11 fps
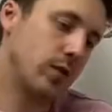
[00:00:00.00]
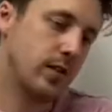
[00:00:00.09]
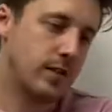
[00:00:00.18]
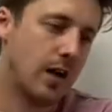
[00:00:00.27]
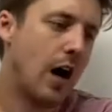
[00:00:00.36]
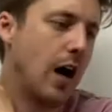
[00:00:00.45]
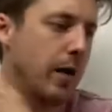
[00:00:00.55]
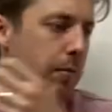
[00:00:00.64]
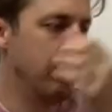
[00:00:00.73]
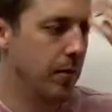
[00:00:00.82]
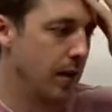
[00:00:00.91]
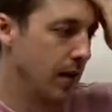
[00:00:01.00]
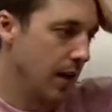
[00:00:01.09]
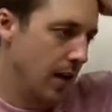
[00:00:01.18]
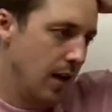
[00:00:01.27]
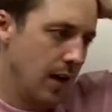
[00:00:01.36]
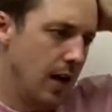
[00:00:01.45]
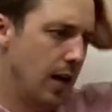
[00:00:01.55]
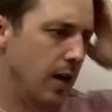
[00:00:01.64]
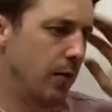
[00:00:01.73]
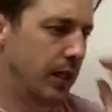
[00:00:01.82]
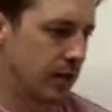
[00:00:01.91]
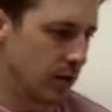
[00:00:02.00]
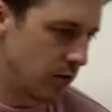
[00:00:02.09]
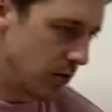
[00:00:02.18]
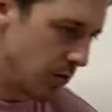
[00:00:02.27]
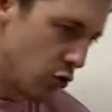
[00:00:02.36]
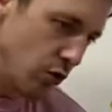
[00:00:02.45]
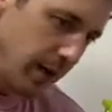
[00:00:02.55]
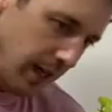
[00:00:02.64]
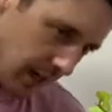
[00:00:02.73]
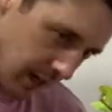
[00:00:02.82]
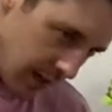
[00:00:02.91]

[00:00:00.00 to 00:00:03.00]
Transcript: the time, we get to do some trimming.